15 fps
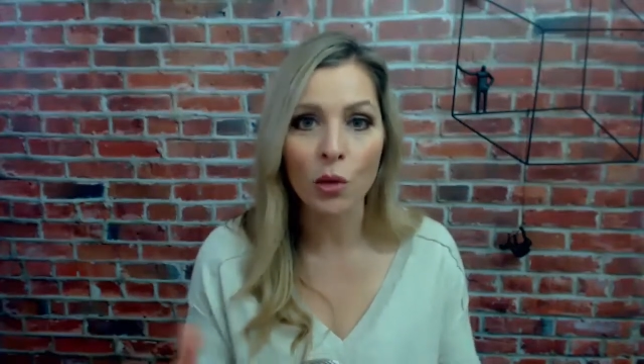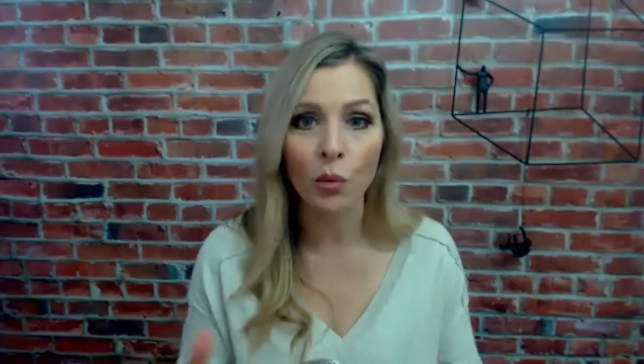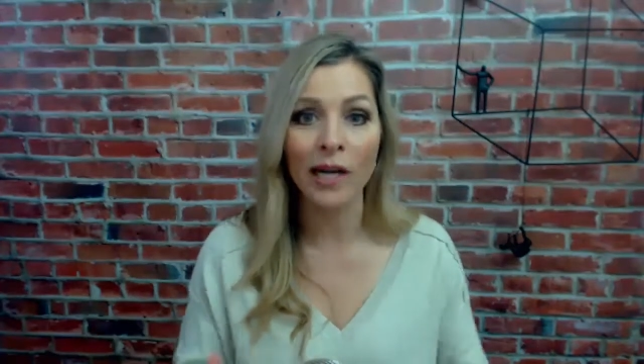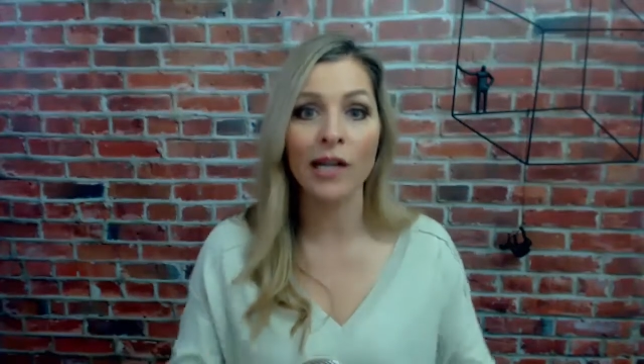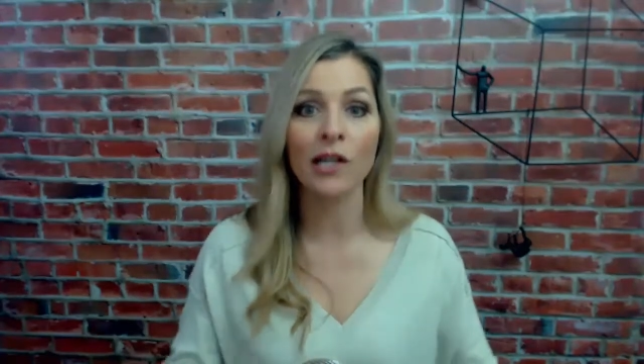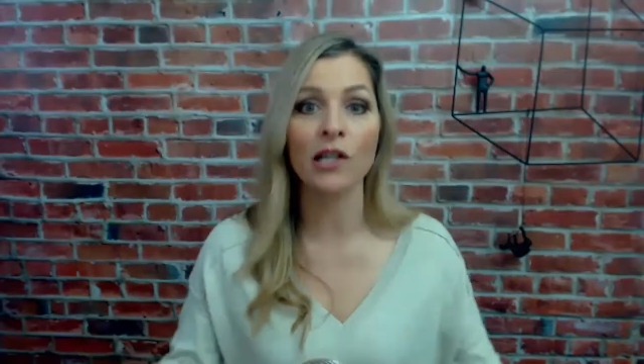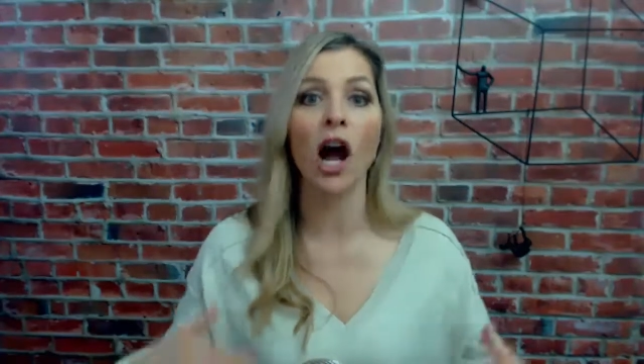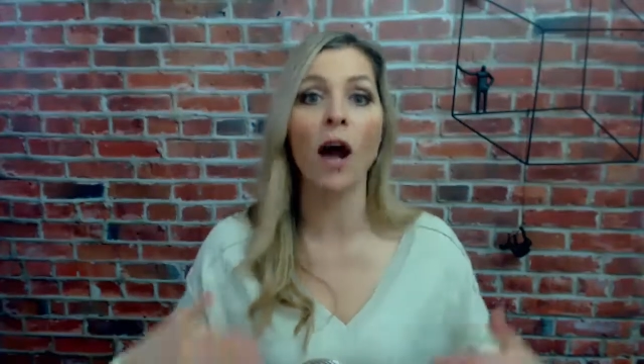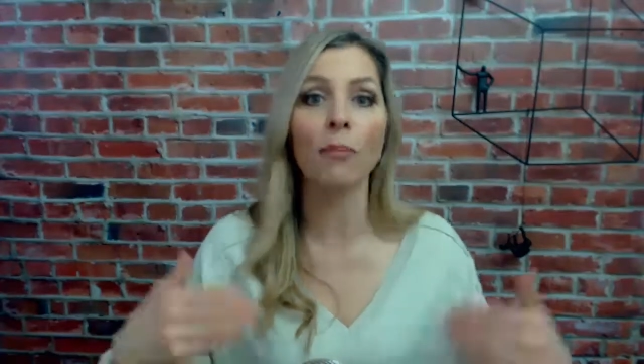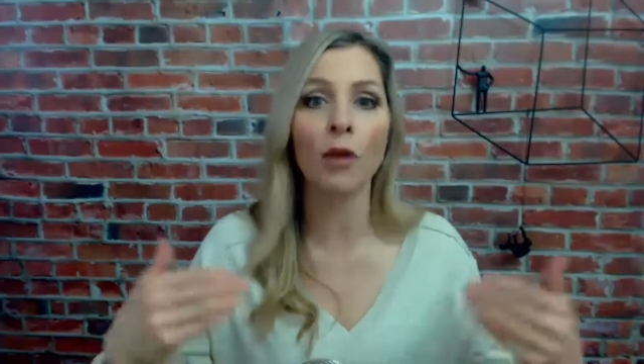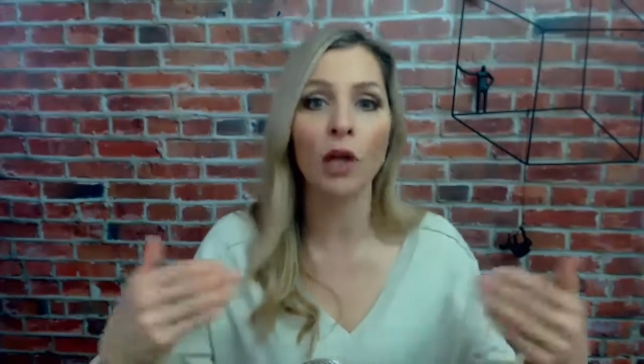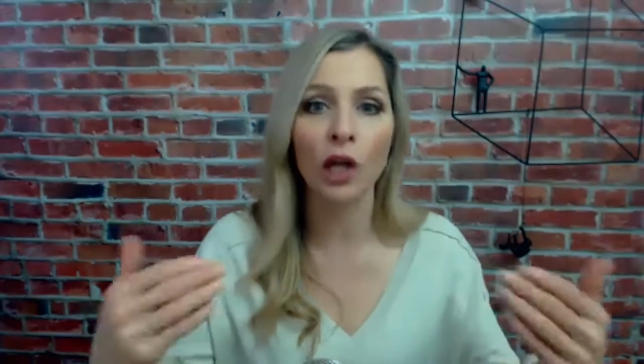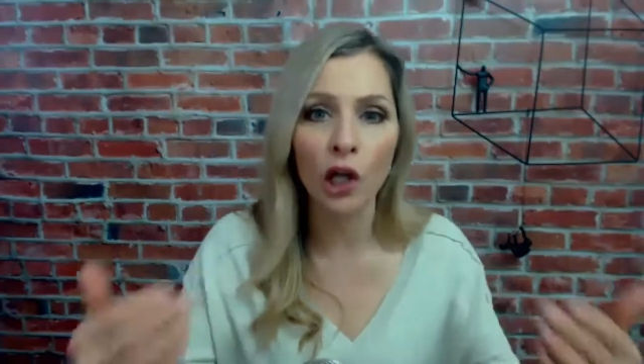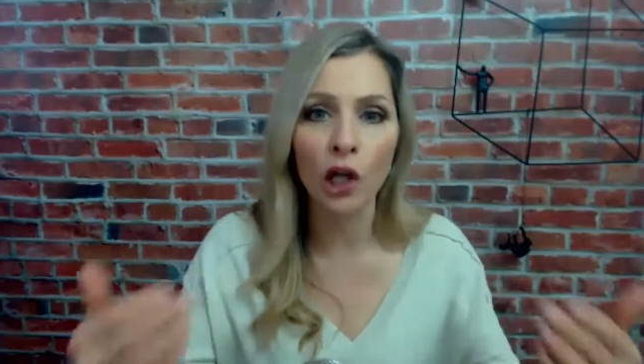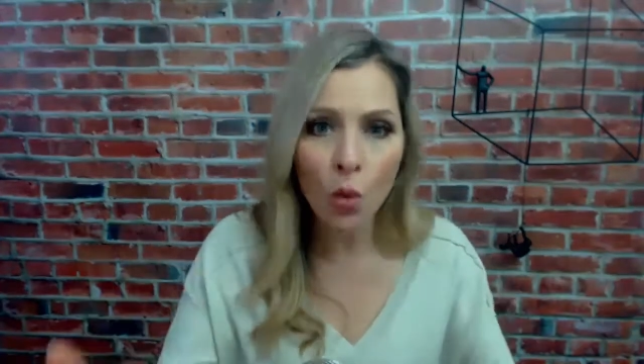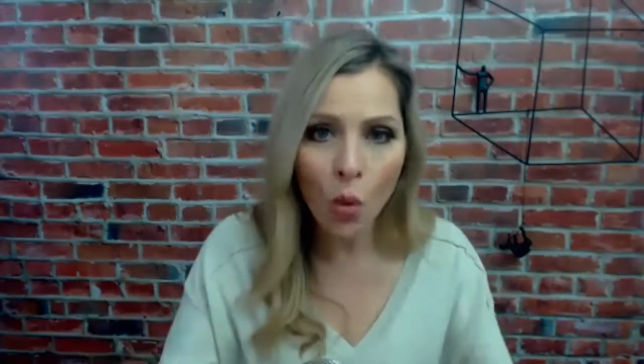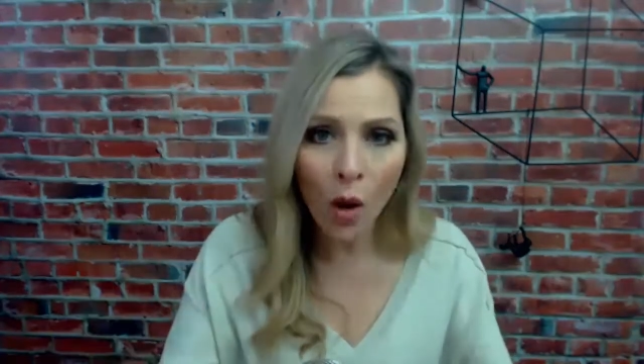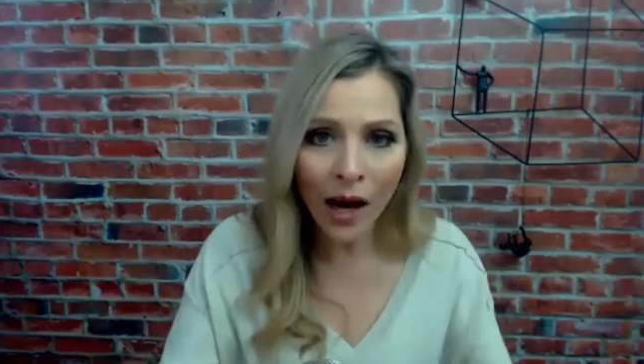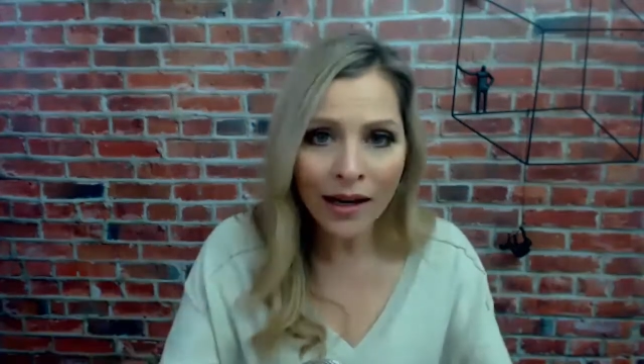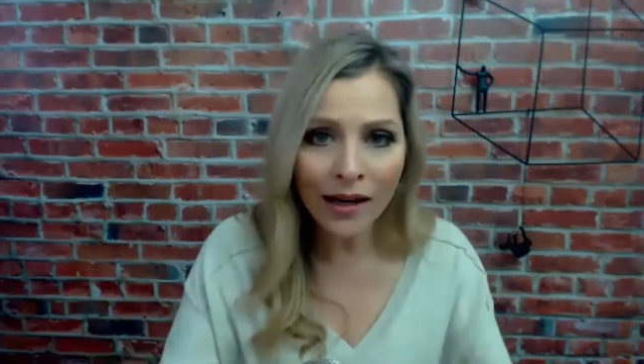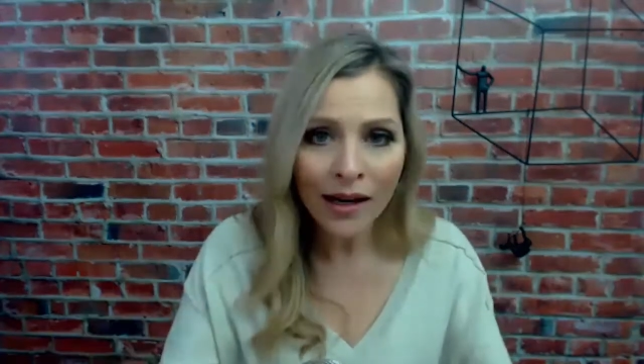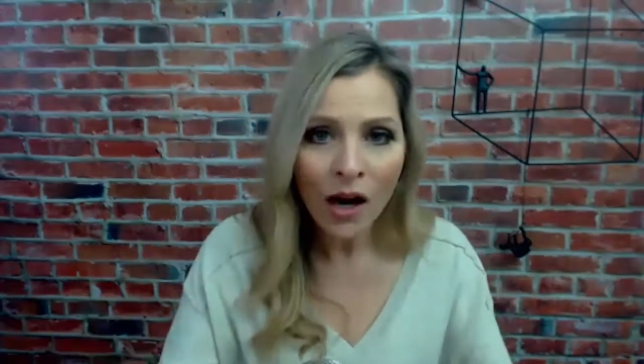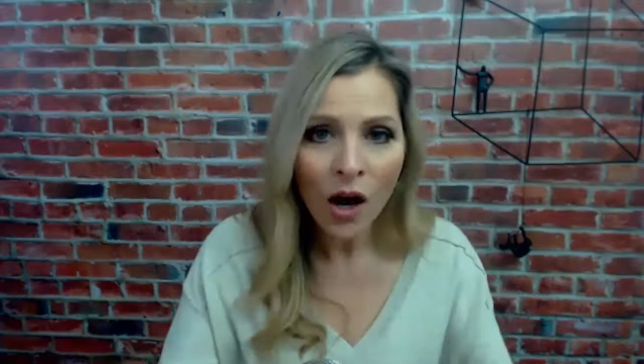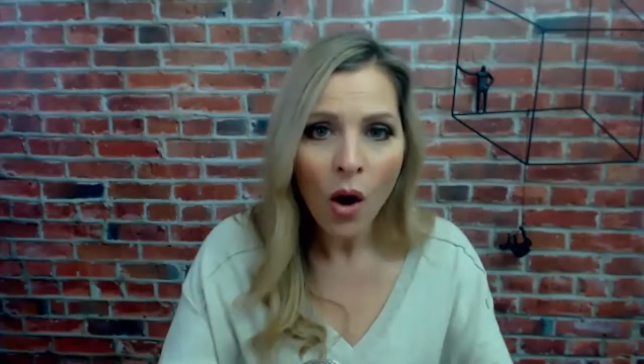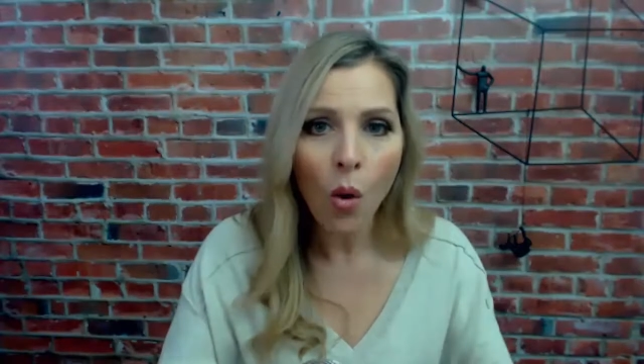Do we adopt the new one,